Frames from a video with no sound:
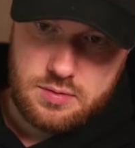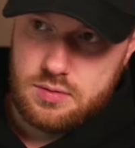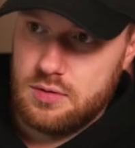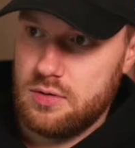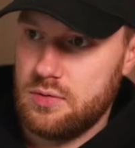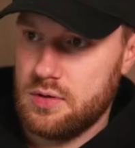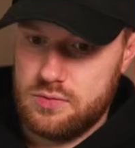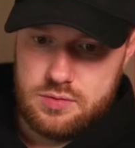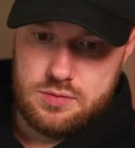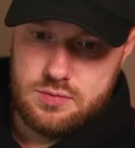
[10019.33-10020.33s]
who
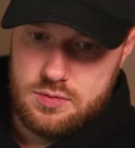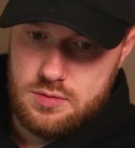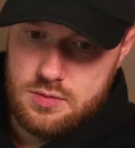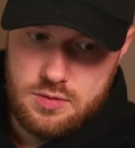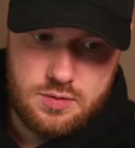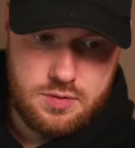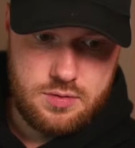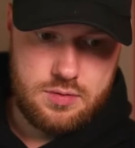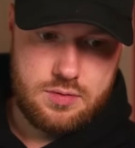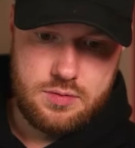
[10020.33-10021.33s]
knows.
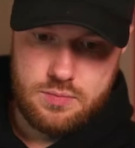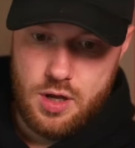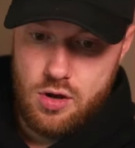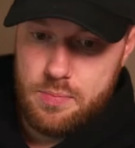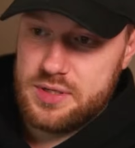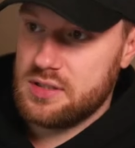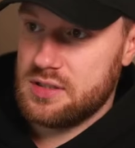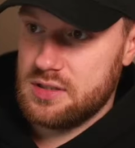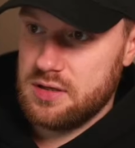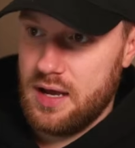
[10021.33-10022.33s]
But a lot of
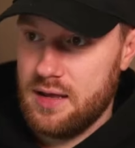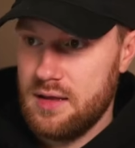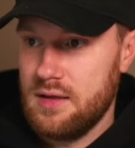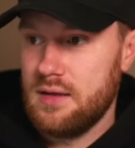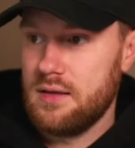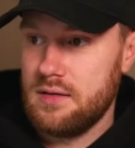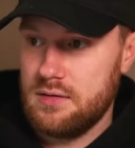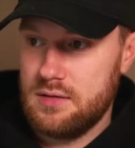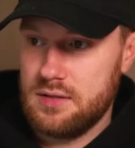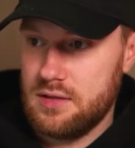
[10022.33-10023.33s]
businesses, like,
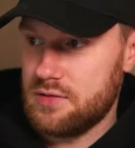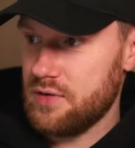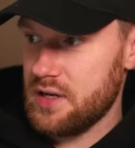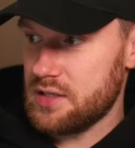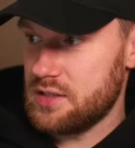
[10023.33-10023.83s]
it's funny actually.